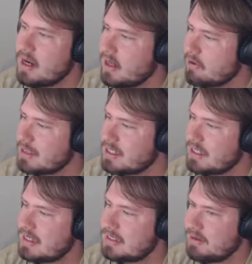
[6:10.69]
it
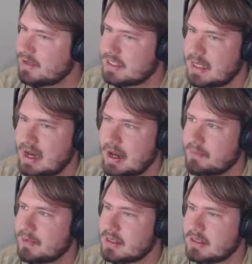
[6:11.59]
resets every time
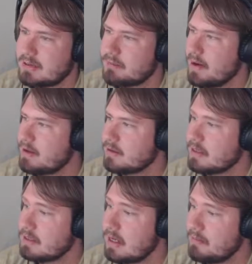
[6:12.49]
because he bounce,
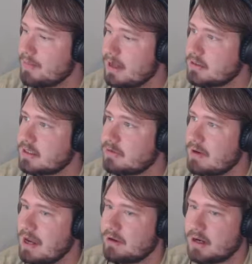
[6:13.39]
he's not bouncing
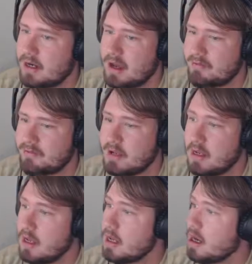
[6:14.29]
around enough.
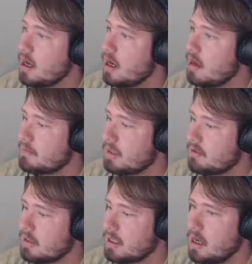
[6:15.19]
Oh, here
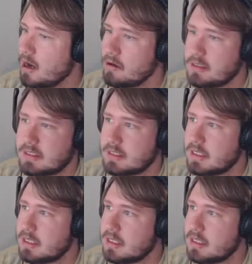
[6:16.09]
he goes.